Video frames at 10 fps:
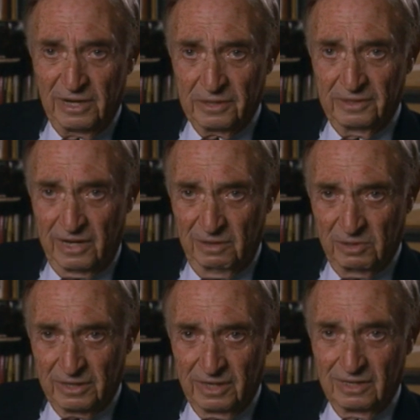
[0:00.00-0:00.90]
better than
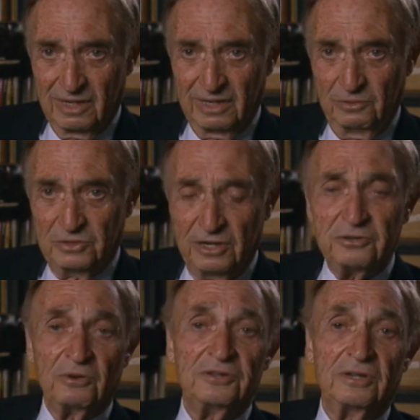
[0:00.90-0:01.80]
anybody, and he was
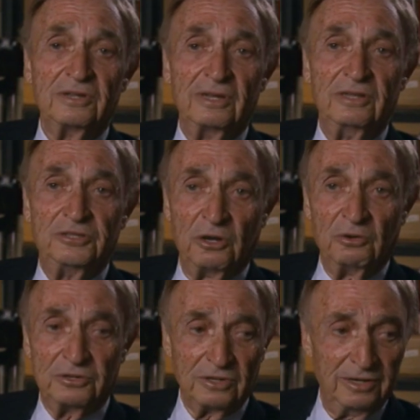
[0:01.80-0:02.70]
interested in
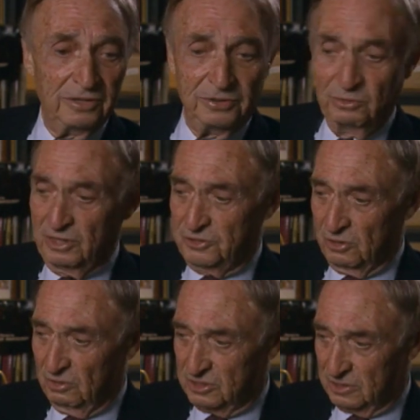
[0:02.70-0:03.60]
jokes and in doing
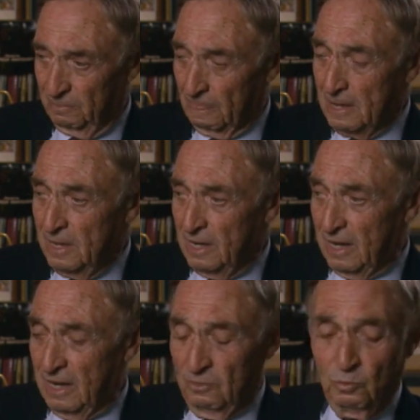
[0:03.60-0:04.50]
jokes.
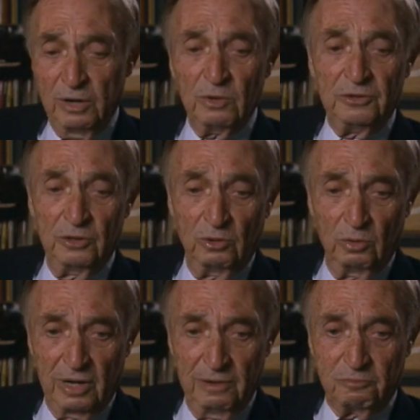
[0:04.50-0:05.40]
And we would
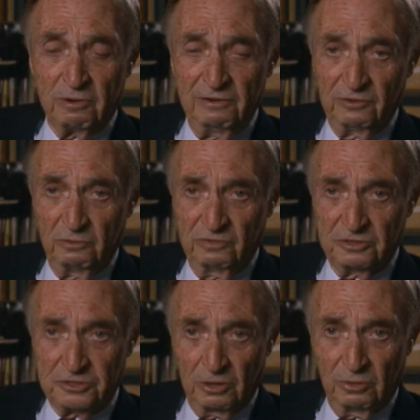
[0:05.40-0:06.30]
do a preview of
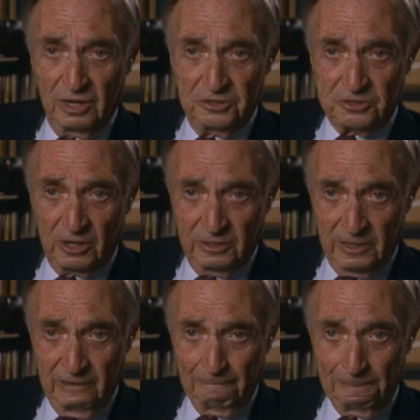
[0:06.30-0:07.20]
the show on
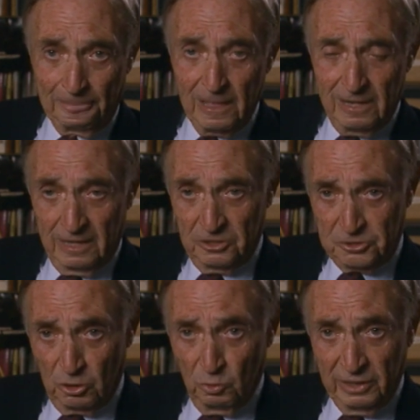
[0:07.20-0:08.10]
Sunday, and the
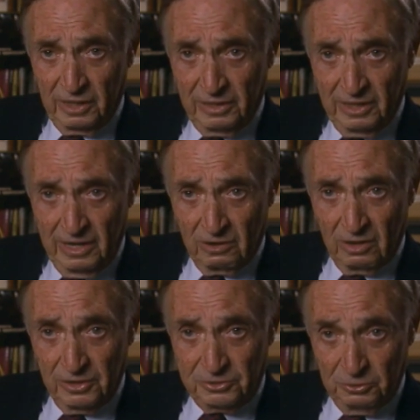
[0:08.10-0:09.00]
show went on the
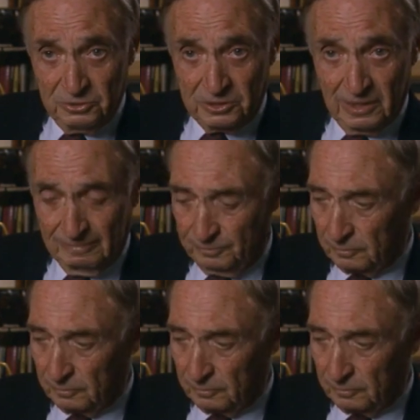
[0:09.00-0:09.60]
air on Tuesday.